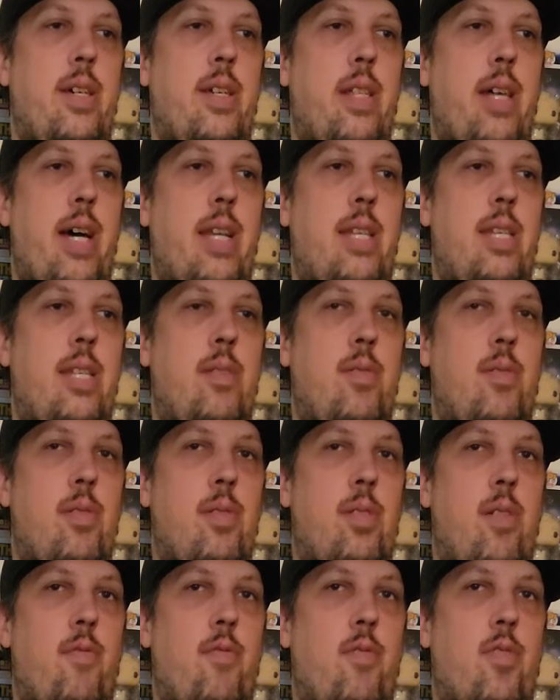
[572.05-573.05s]
Galactus with
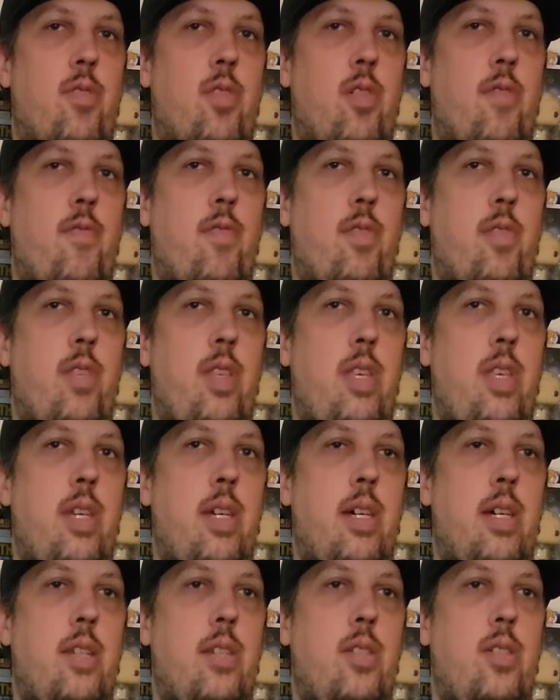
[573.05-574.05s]
Silver Surfer, the
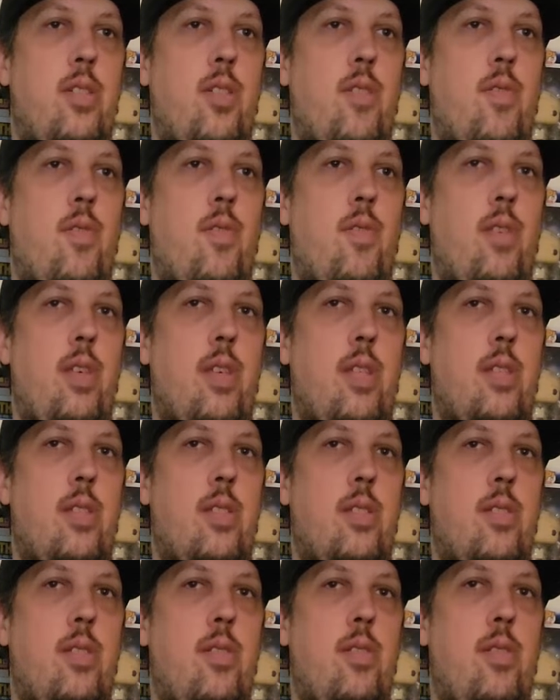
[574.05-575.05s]
uh, show only
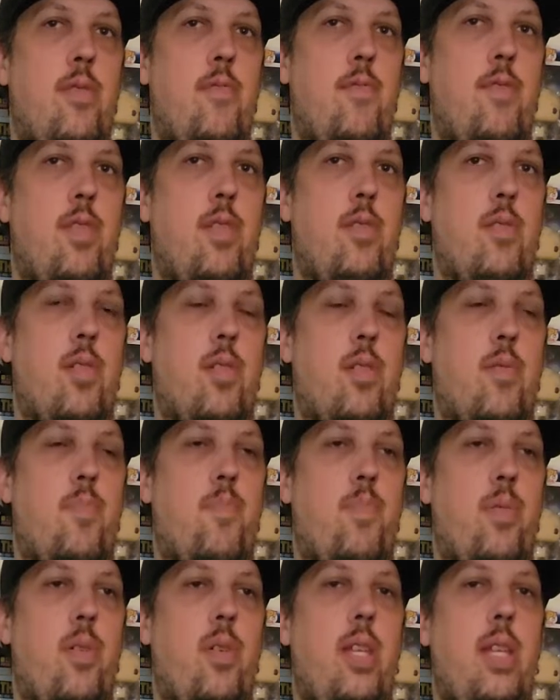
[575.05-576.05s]
exclusive, which
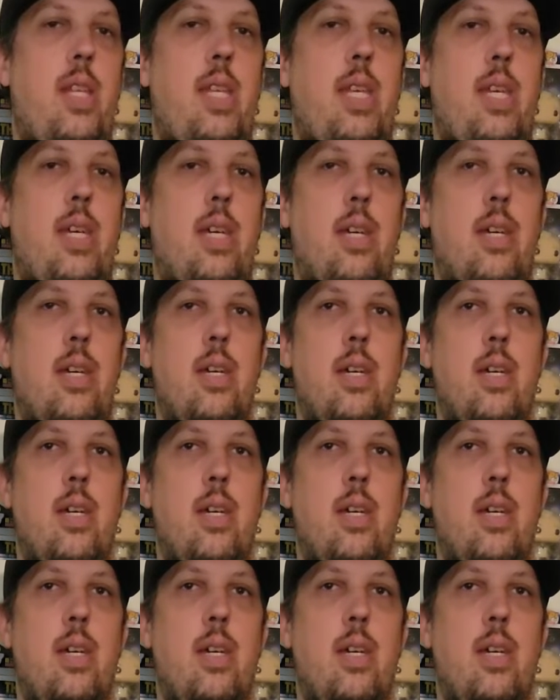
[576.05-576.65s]
looked pretty neat.